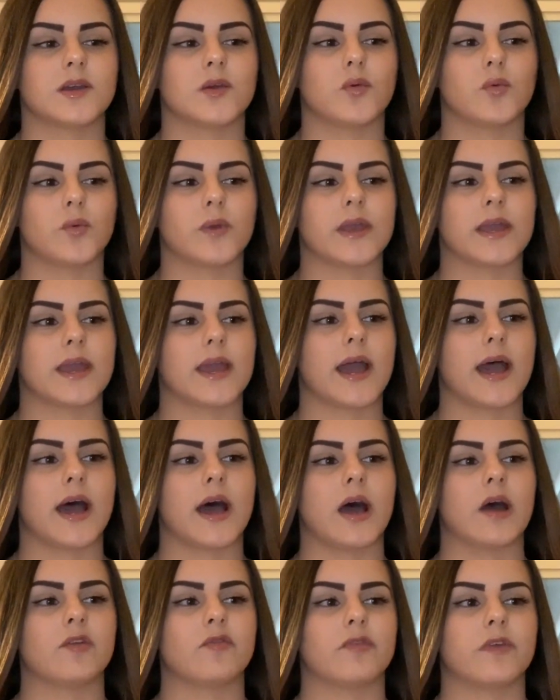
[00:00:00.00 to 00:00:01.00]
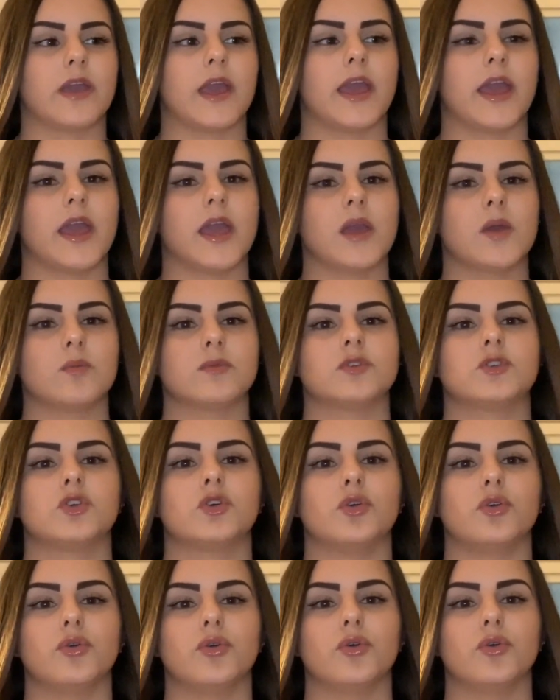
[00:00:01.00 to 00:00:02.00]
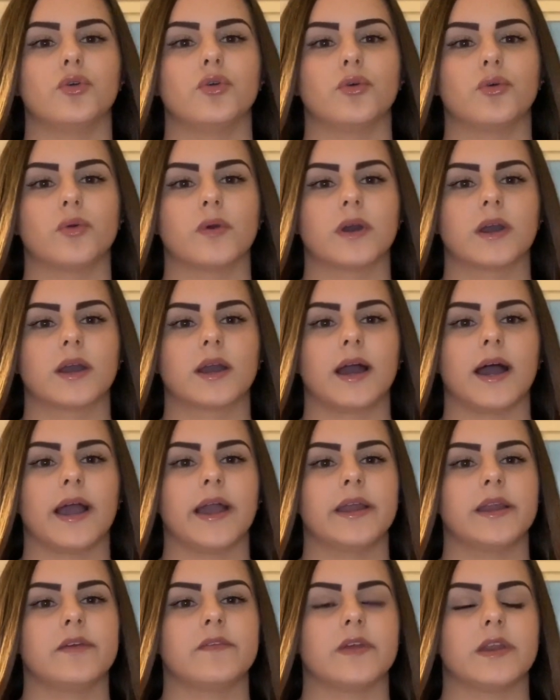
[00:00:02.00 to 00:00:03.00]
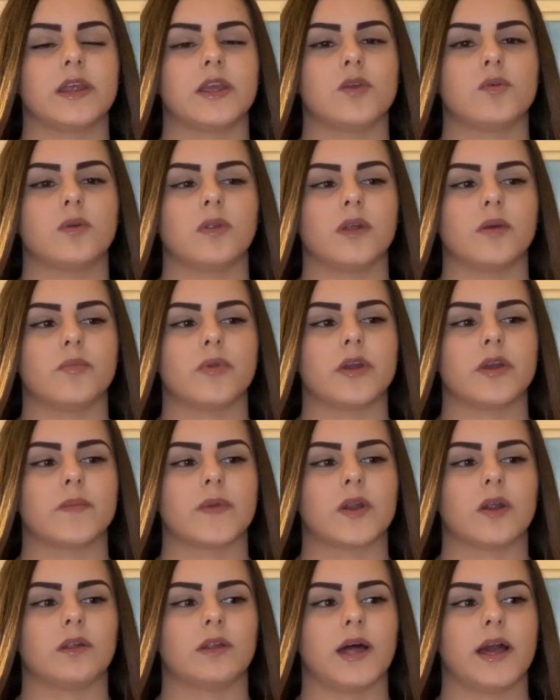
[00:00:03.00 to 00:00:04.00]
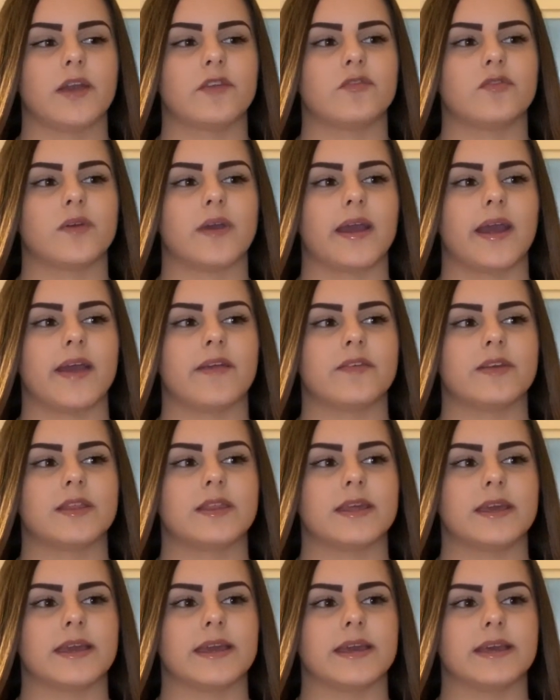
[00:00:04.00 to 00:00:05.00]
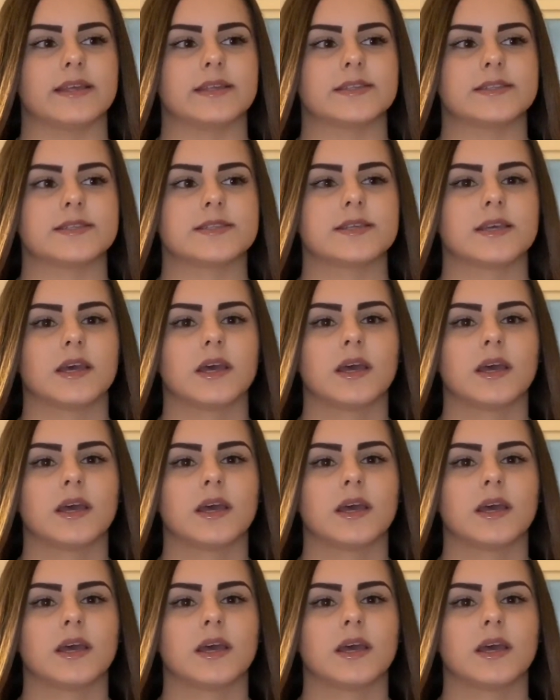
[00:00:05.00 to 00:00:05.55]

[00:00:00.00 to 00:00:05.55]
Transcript: we have came to kind of an equilibrium in our life where everything is